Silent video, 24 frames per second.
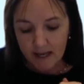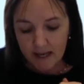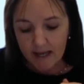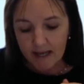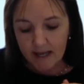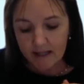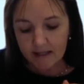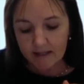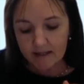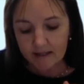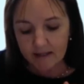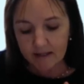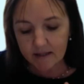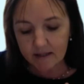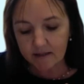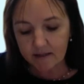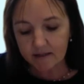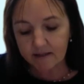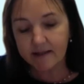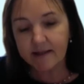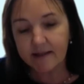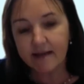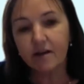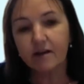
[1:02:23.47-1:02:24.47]
and the
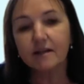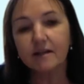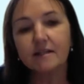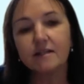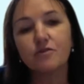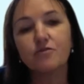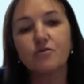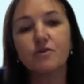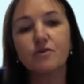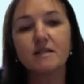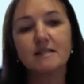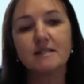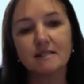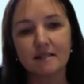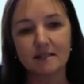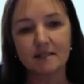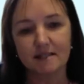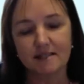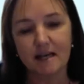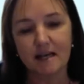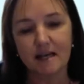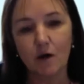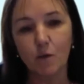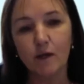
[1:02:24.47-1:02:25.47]
characteristics,
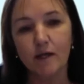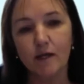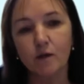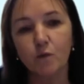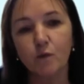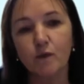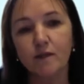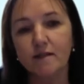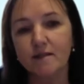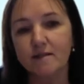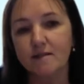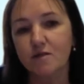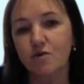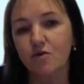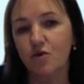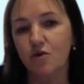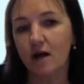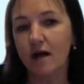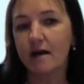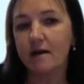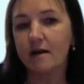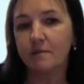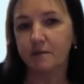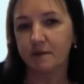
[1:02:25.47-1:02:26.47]
how can we
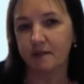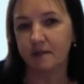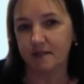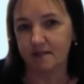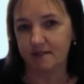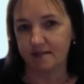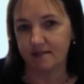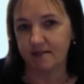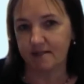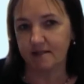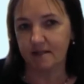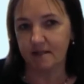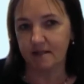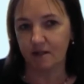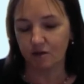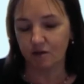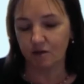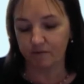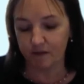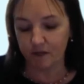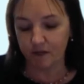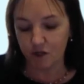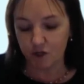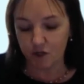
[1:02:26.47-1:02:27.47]
describe this
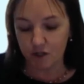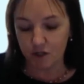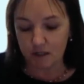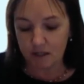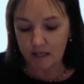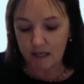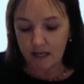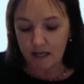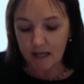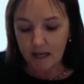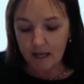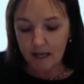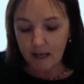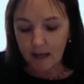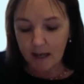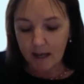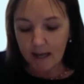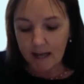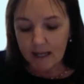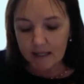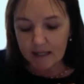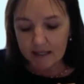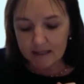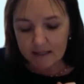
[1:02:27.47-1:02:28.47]
innovation,
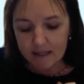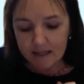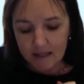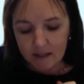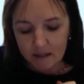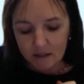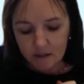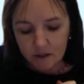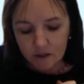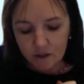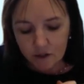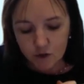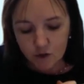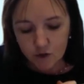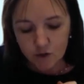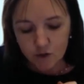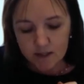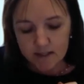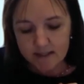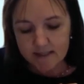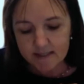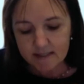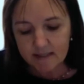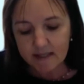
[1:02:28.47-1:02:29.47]
and then to
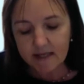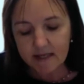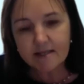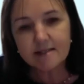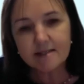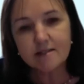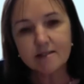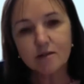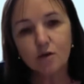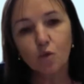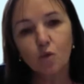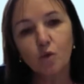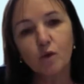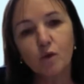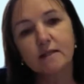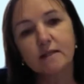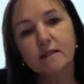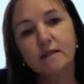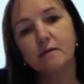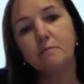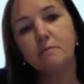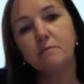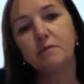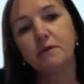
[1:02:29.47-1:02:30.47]
discuss what
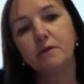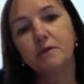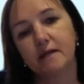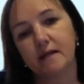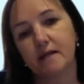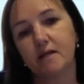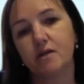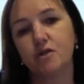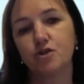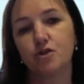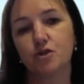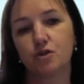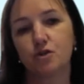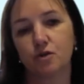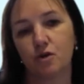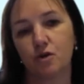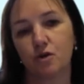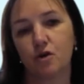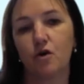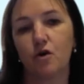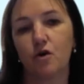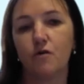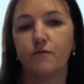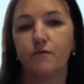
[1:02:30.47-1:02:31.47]
implication
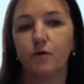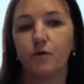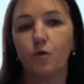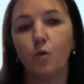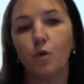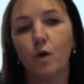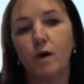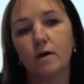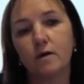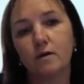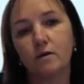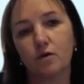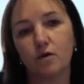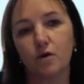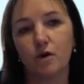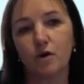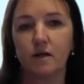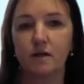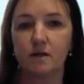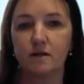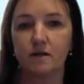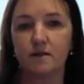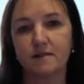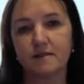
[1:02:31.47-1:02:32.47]
of one or
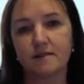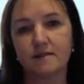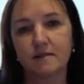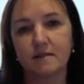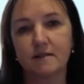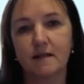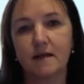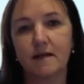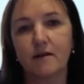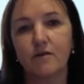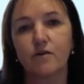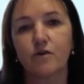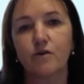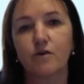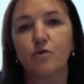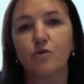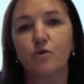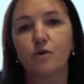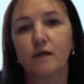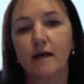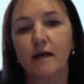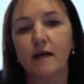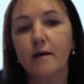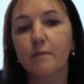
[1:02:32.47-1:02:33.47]
another scenario could
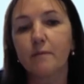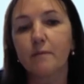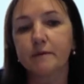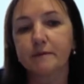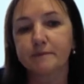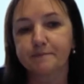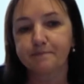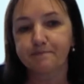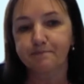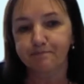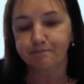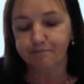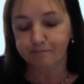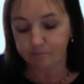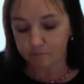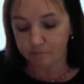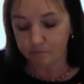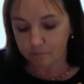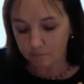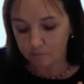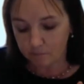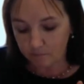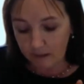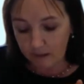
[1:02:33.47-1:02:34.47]
happen,
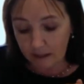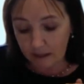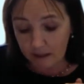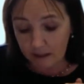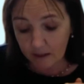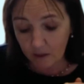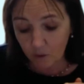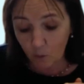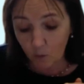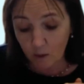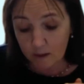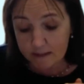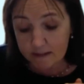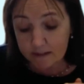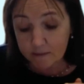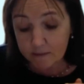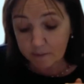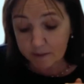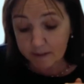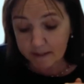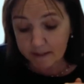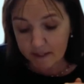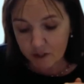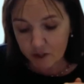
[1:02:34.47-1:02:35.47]
what
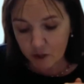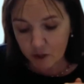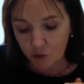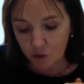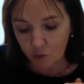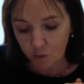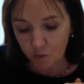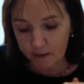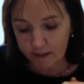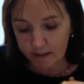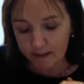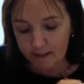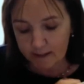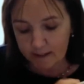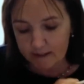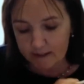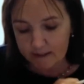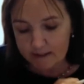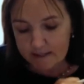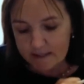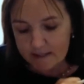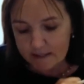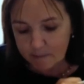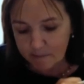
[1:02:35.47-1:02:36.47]
implication we can
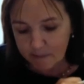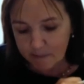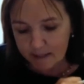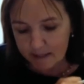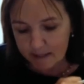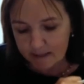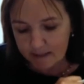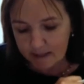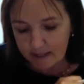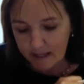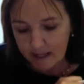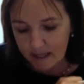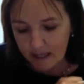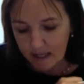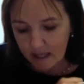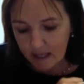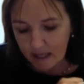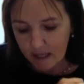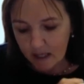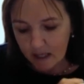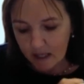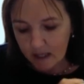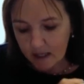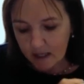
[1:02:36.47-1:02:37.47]
anticipate.
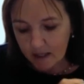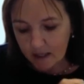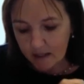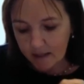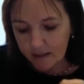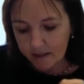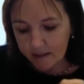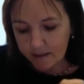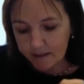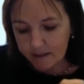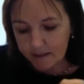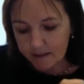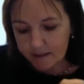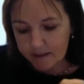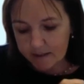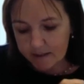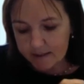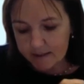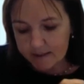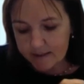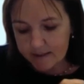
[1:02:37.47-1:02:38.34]
I